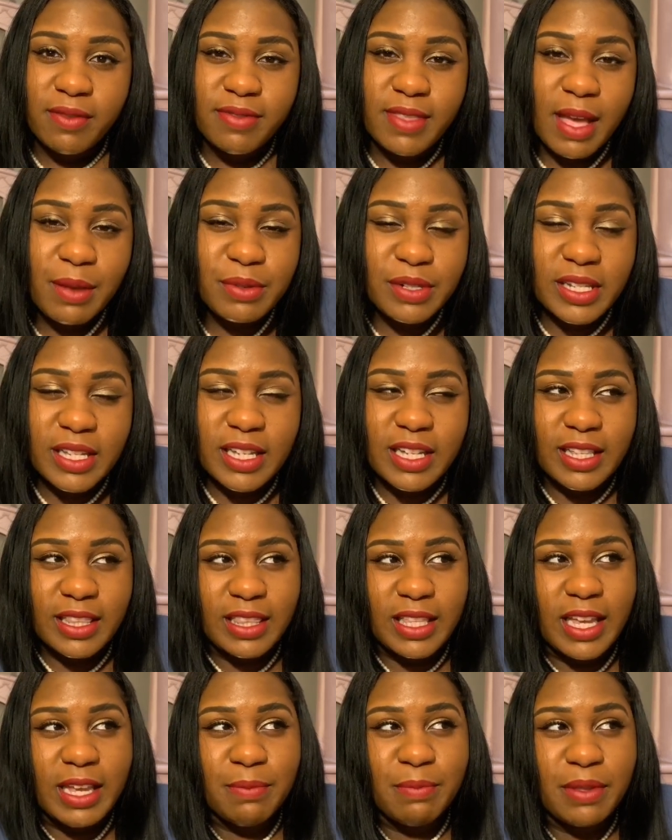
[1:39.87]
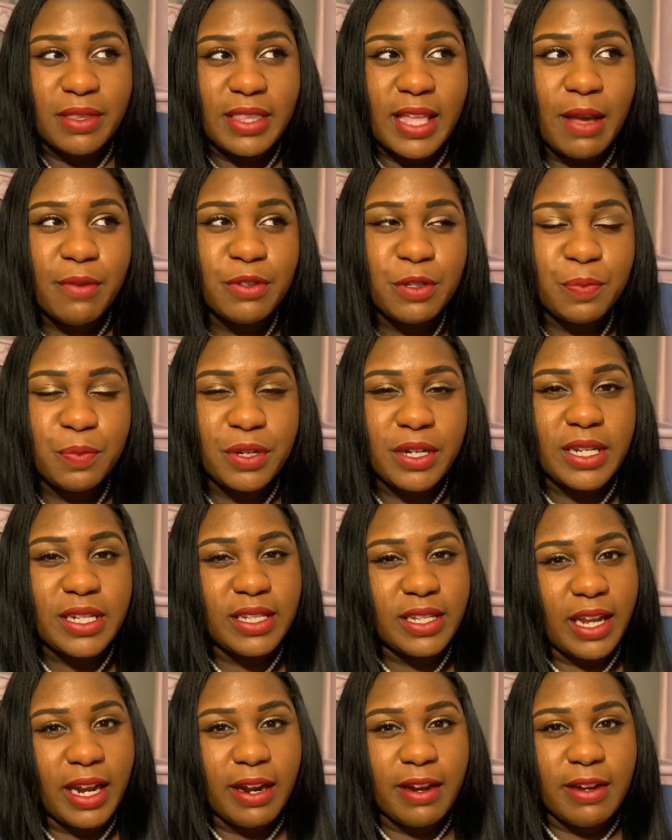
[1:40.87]
that was a good thing, but that was pretty
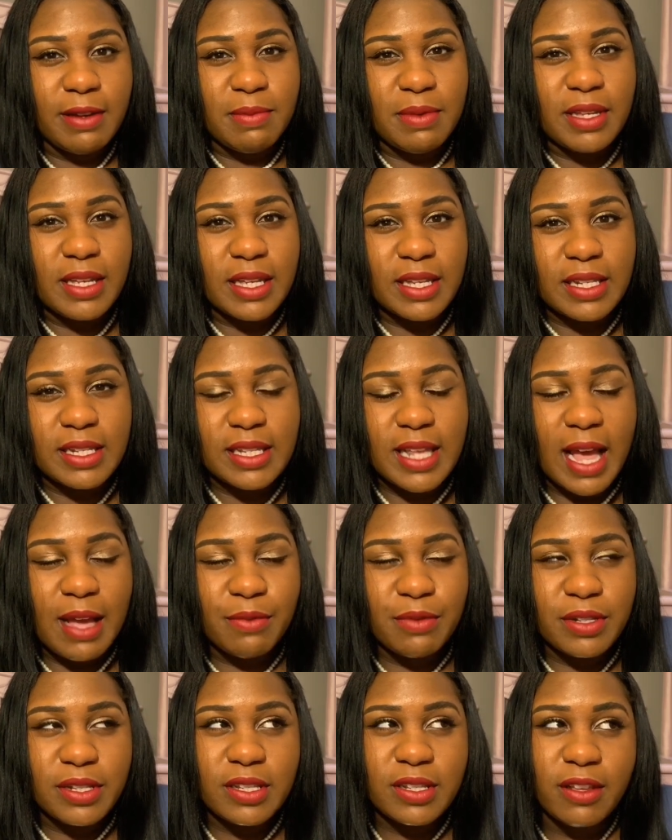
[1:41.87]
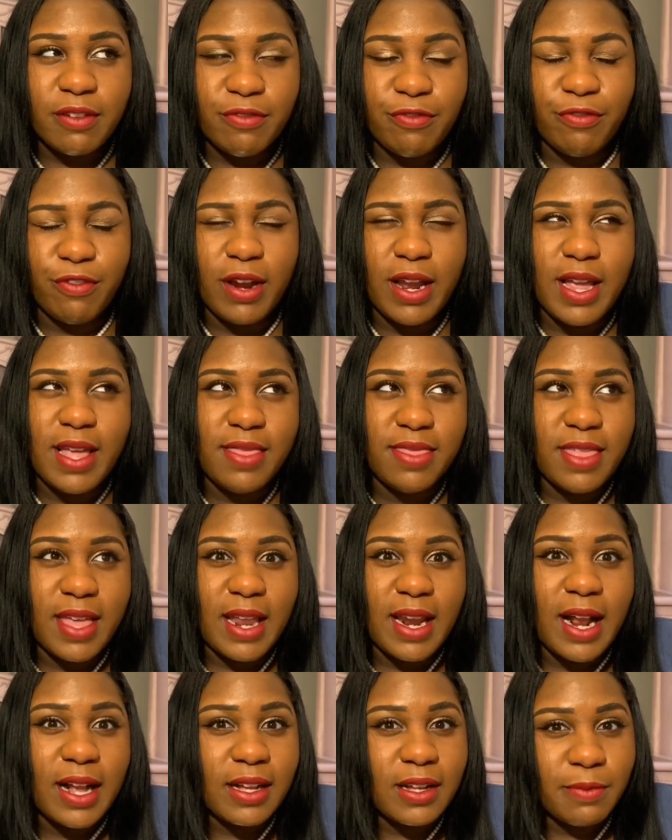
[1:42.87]
scary because I was afraid
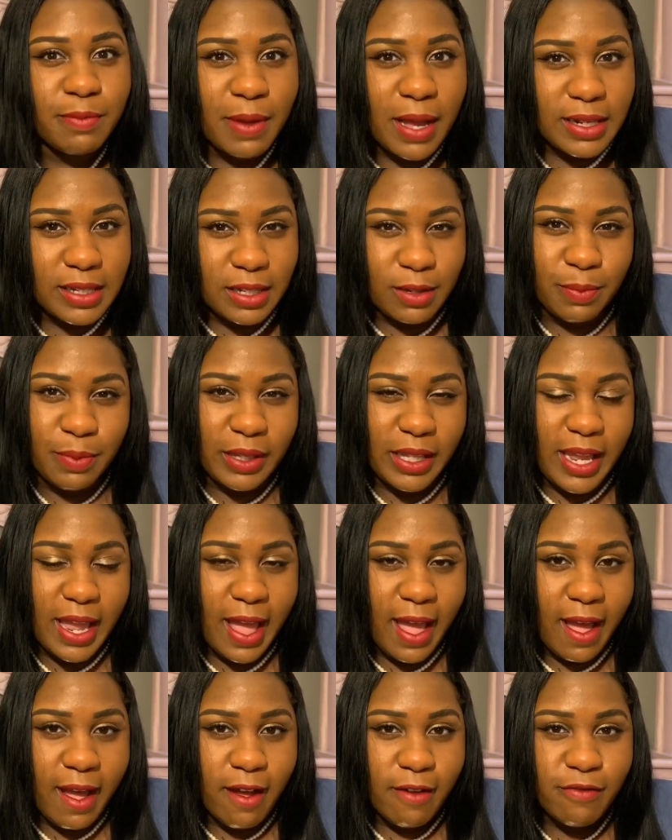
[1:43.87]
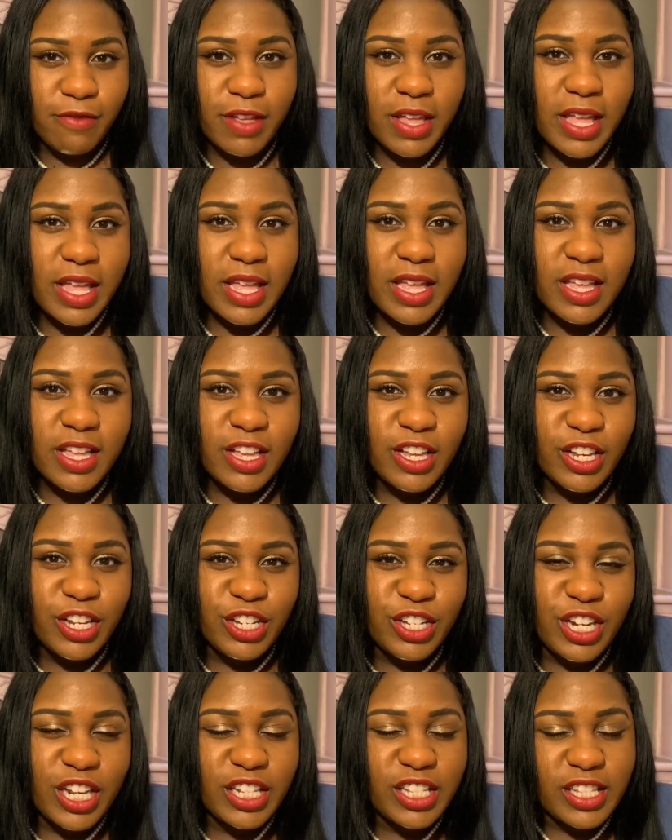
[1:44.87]
that I could possibly have
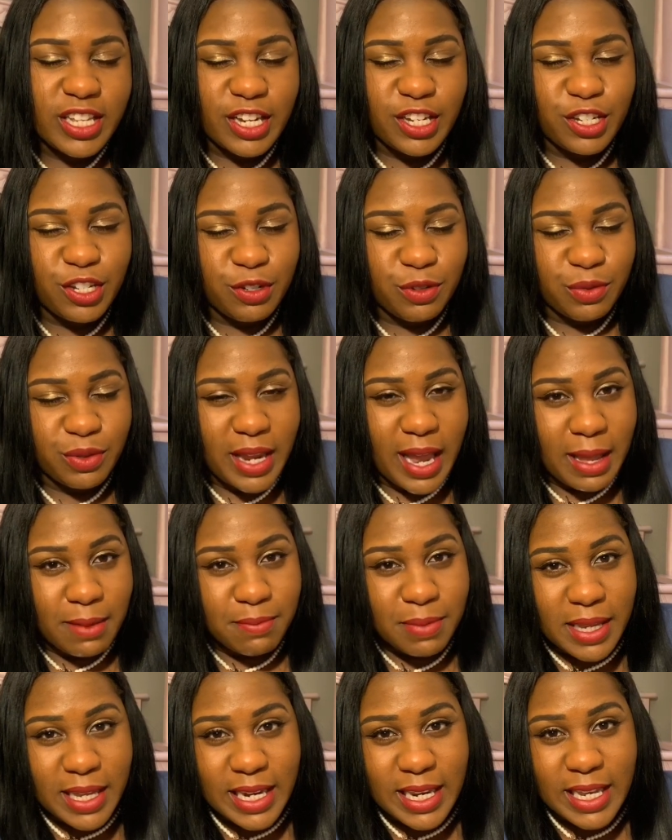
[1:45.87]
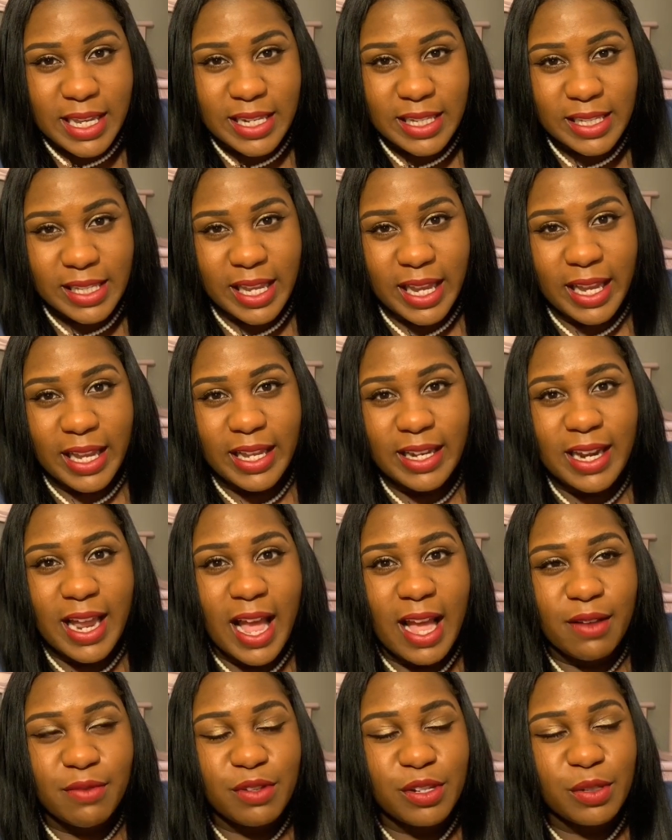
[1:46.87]
gestational diabetes and
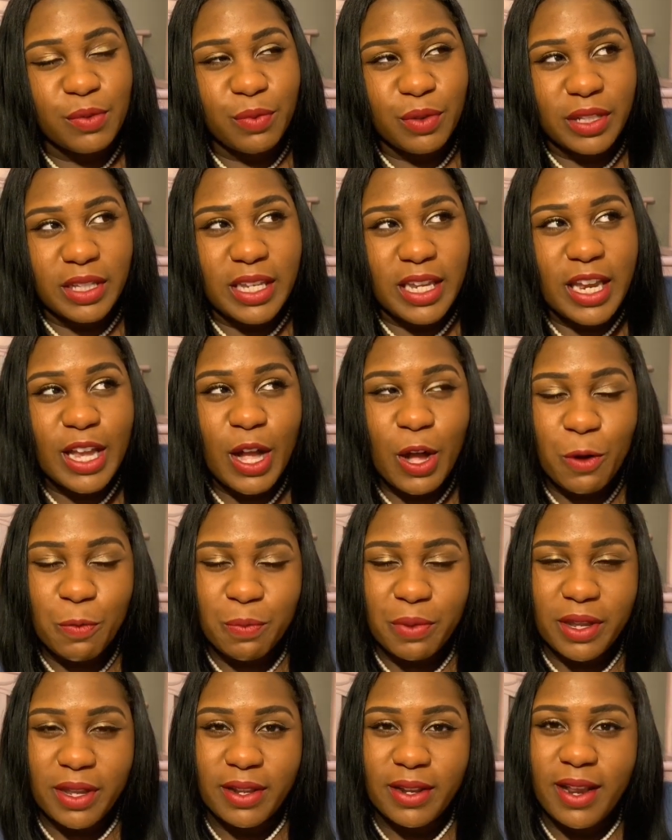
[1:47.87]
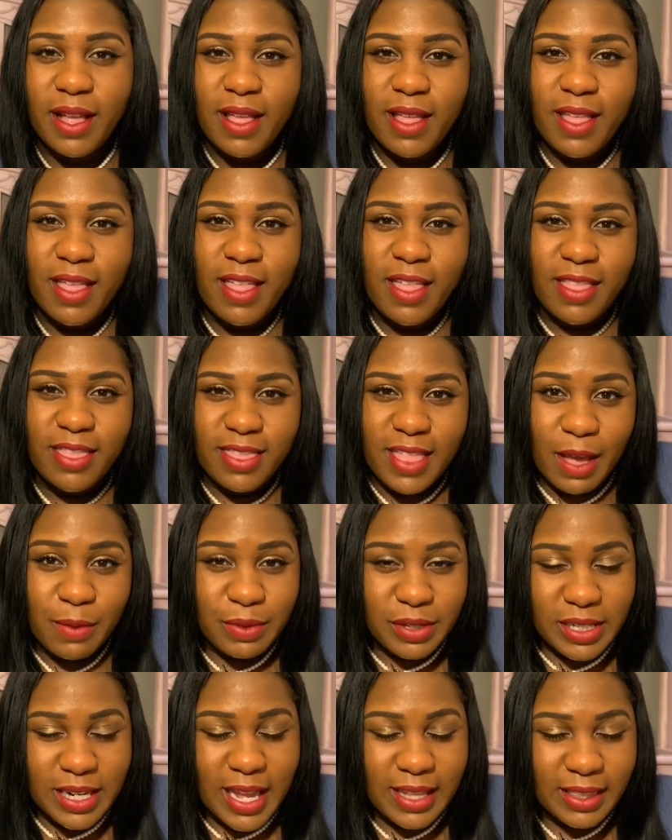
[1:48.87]
I was really hoping that
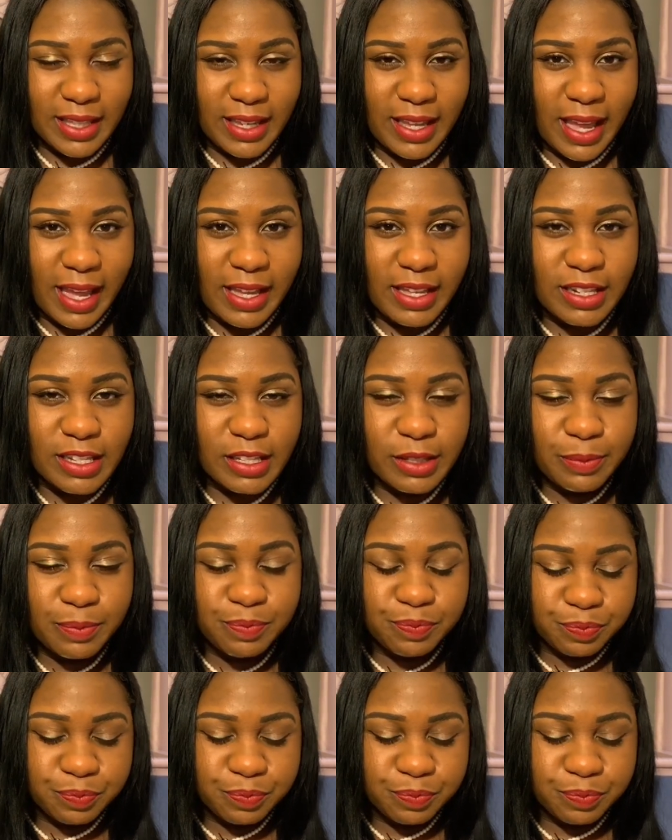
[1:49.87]
was not the case.